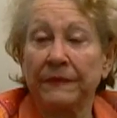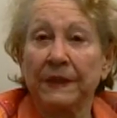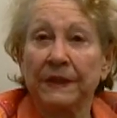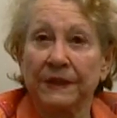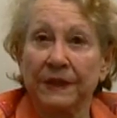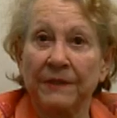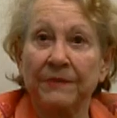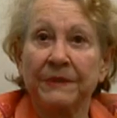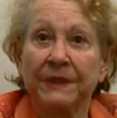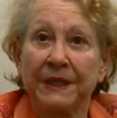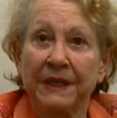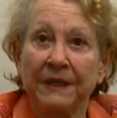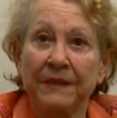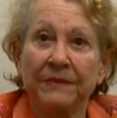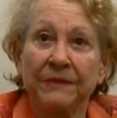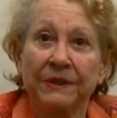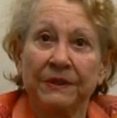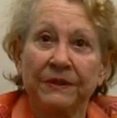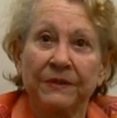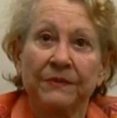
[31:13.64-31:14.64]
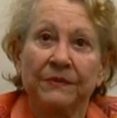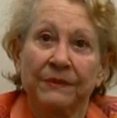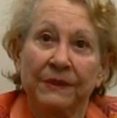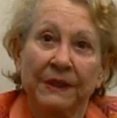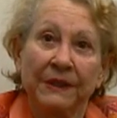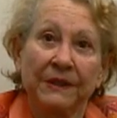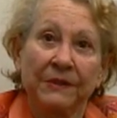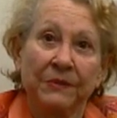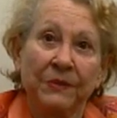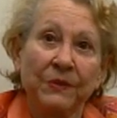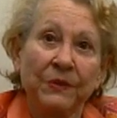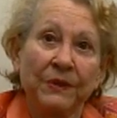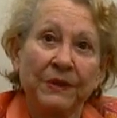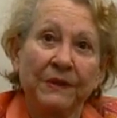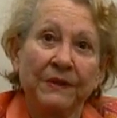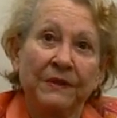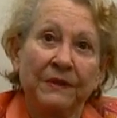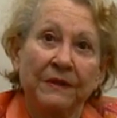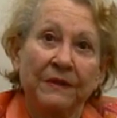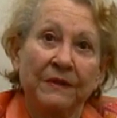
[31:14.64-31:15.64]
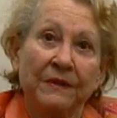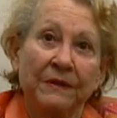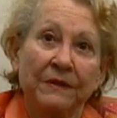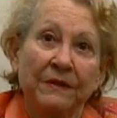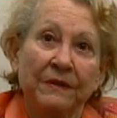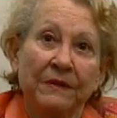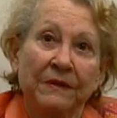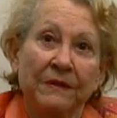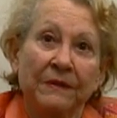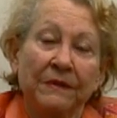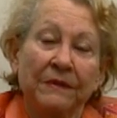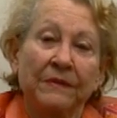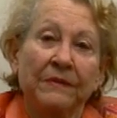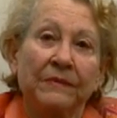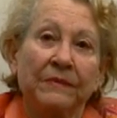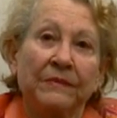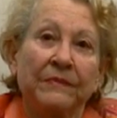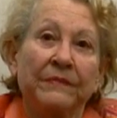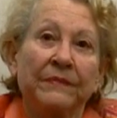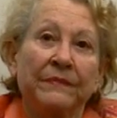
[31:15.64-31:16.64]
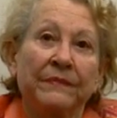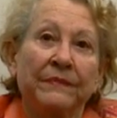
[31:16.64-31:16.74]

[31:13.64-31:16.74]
Sometimes. Oh. Next morning. As quick as the next morning.